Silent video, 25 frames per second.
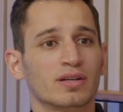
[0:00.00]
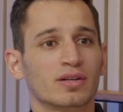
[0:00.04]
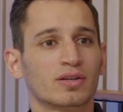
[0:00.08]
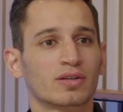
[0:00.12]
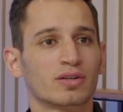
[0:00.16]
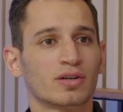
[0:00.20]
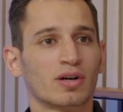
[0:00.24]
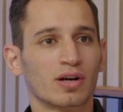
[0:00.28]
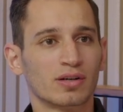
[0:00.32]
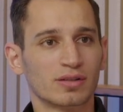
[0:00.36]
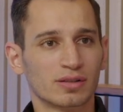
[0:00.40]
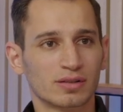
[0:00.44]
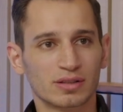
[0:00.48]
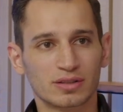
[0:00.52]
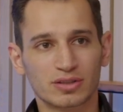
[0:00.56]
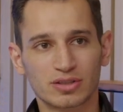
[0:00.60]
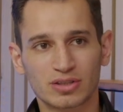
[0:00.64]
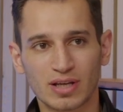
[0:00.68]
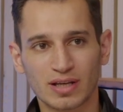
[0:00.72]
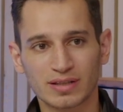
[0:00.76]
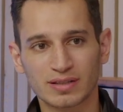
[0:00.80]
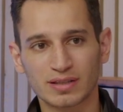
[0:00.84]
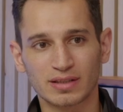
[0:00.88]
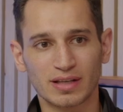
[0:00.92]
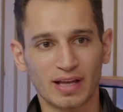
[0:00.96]
Cartilage
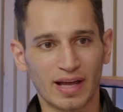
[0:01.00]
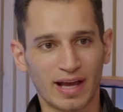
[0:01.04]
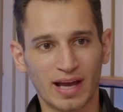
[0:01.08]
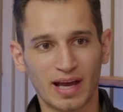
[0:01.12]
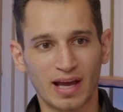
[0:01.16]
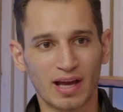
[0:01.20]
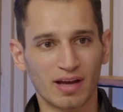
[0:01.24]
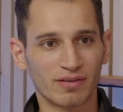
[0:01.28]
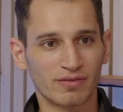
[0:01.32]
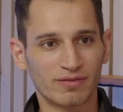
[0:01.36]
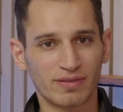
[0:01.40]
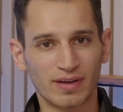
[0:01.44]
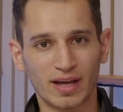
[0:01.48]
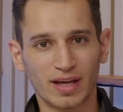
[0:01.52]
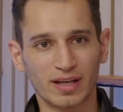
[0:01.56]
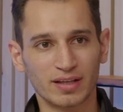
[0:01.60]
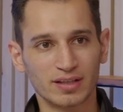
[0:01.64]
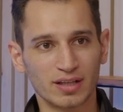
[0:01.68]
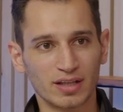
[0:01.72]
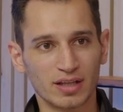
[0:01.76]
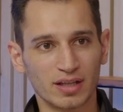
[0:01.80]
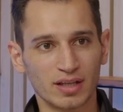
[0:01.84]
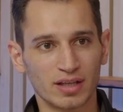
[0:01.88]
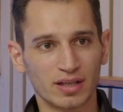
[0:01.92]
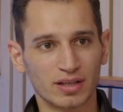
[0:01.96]
doesn't have
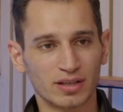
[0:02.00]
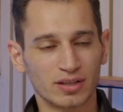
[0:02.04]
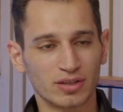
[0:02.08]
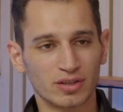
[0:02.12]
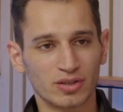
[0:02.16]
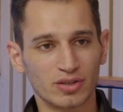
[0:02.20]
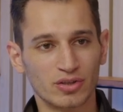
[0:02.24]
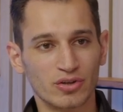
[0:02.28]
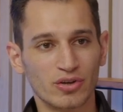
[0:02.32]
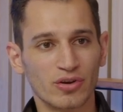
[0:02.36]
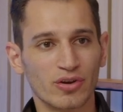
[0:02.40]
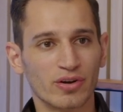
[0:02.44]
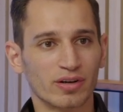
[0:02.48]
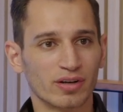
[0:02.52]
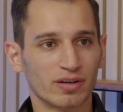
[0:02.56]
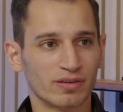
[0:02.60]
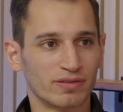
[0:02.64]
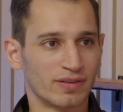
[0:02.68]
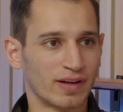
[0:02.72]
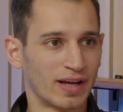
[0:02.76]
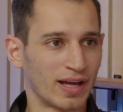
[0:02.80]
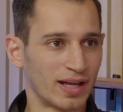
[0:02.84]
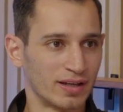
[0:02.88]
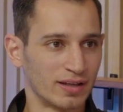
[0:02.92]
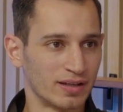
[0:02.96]
any nerve
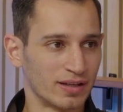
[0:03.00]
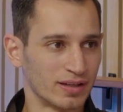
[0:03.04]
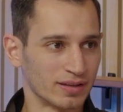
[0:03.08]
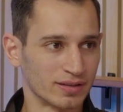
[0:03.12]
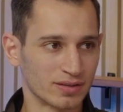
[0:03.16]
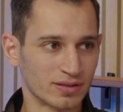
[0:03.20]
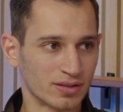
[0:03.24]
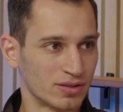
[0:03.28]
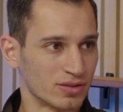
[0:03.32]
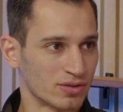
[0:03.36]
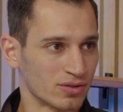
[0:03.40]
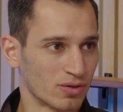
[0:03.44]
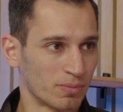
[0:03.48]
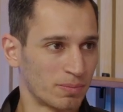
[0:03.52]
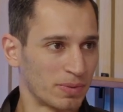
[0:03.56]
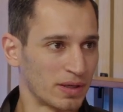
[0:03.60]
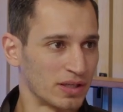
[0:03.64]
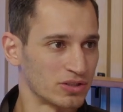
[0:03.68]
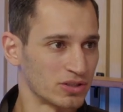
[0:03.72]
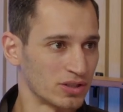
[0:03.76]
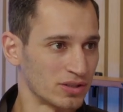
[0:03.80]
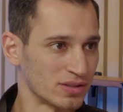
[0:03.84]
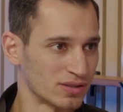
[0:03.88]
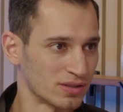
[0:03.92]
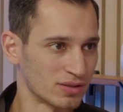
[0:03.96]
endings. And so
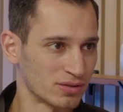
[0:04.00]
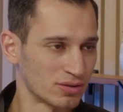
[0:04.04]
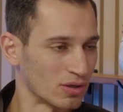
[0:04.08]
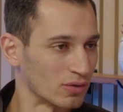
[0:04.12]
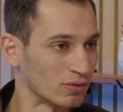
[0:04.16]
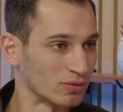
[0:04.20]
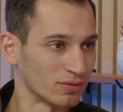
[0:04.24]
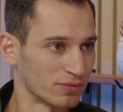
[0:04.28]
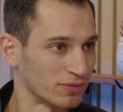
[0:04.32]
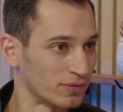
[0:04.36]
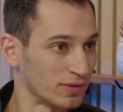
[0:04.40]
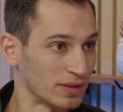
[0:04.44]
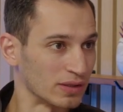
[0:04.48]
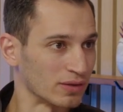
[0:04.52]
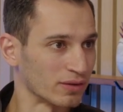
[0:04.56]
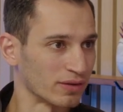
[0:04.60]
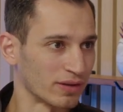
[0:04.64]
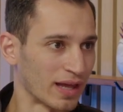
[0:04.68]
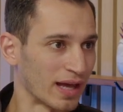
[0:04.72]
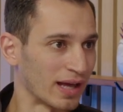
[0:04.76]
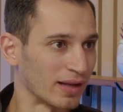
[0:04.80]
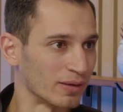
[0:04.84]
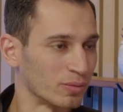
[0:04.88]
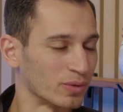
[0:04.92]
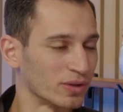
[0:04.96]
patients don't feel
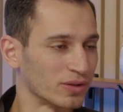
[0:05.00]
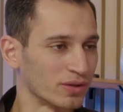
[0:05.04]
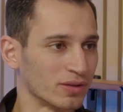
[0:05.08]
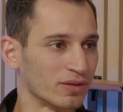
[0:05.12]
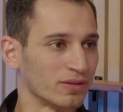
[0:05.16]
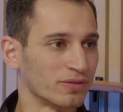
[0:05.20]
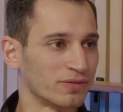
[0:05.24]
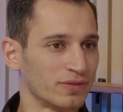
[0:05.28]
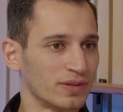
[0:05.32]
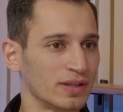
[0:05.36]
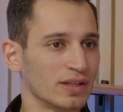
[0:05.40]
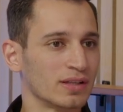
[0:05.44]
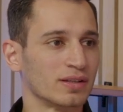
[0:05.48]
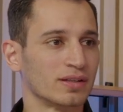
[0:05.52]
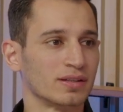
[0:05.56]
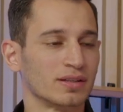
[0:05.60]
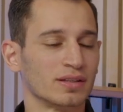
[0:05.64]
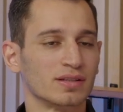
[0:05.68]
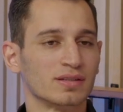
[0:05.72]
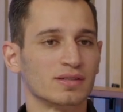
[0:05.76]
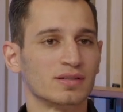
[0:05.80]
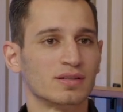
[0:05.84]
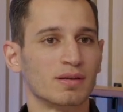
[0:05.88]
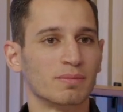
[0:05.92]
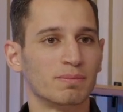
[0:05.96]
that. What they're feeling
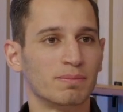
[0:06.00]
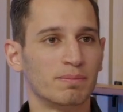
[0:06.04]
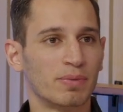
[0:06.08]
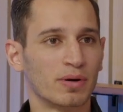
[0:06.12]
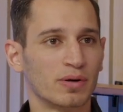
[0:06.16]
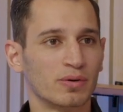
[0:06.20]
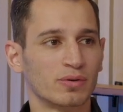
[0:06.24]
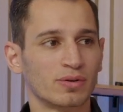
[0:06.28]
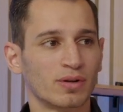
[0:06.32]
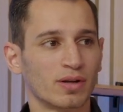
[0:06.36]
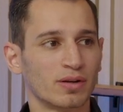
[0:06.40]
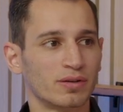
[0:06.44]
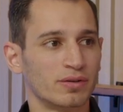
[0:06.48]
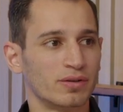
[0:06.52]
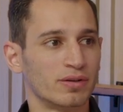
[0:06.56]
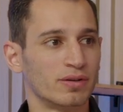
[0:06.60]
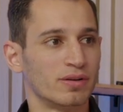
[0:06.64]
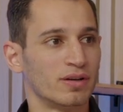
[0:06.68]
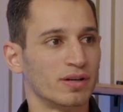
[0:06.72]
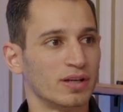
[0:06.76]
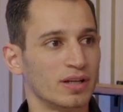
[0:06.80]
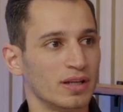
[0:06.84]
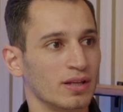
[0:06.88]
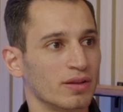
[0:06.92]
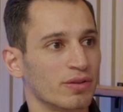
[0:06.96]
is the bone
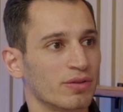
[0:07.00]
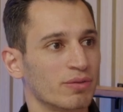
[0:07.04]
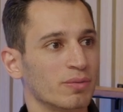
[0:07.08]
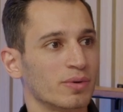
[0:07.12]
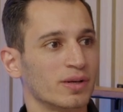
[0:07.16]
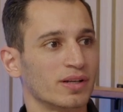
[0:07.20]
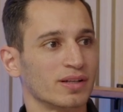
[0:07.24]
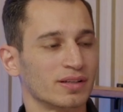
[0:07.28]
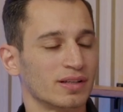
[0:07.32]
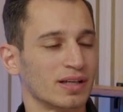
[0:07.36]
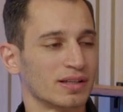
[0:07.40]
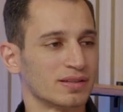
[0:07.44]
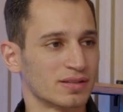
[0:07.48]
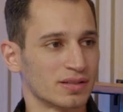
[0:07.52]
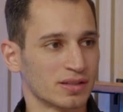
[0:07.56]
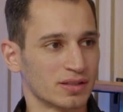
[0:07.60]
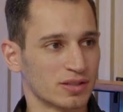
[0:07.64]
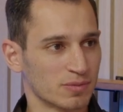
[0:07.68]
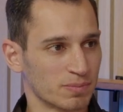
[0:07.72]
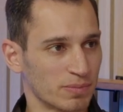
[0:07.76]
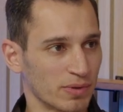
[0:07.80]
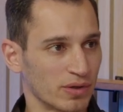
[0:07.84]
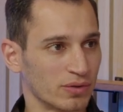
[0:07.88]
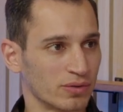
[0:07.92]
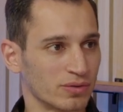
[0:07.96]
underneath when it gets
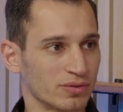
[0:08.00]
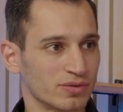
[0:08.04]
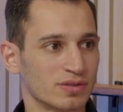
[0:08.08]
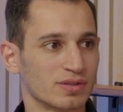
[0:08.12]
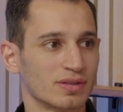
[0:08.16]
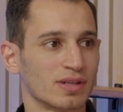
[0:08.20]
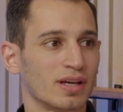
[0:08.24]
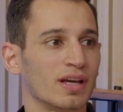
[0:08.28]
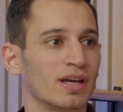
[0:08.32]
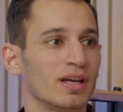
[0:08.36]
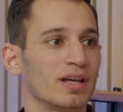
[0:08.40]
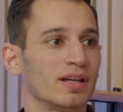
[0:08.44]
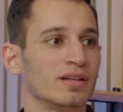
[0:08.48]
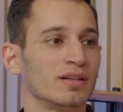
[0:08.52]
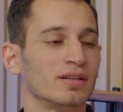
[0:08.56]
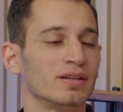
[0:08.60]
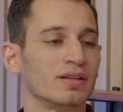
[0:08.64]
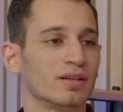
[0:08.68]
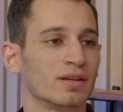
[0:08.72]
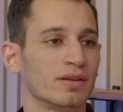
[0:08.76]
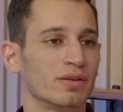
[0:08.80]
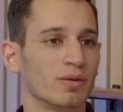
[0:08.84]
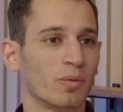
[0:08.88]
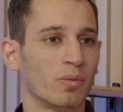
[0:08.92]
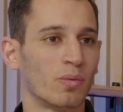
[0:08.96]
exposed and
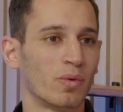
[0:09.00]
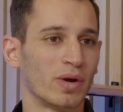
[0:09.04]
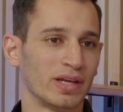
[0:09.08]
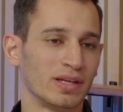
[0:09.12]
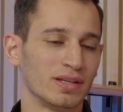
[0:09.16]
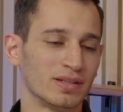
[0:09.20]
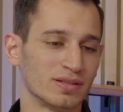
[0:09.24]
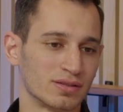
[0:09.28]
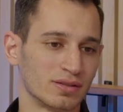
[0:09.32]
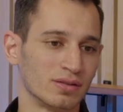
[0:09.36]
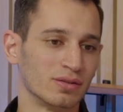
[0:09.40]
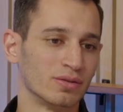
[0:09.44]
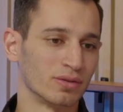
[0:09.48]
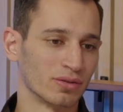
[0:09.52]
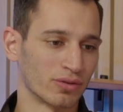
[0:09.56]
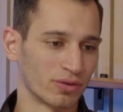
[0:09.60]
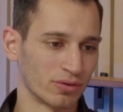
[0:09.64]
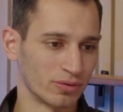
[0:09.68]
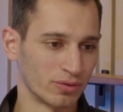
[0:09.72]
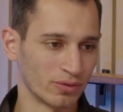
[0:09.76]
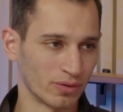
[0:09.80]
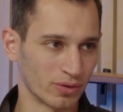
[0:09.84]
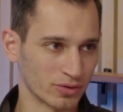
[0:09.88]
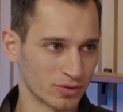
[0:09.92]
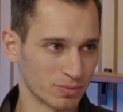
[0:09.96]
the weight is going
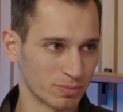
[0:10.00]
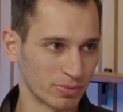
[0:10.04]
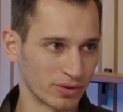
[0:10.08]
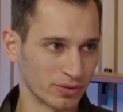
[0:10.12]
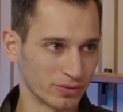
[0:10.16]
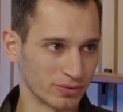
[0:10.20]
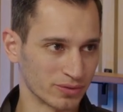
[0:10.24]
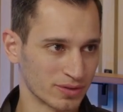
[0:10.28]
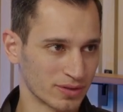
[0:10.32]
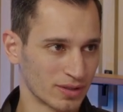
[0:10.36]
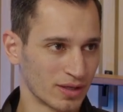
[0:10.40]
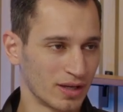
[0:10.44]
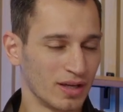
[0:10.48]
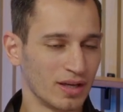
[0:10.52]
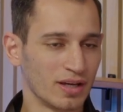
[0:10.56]
through those bones.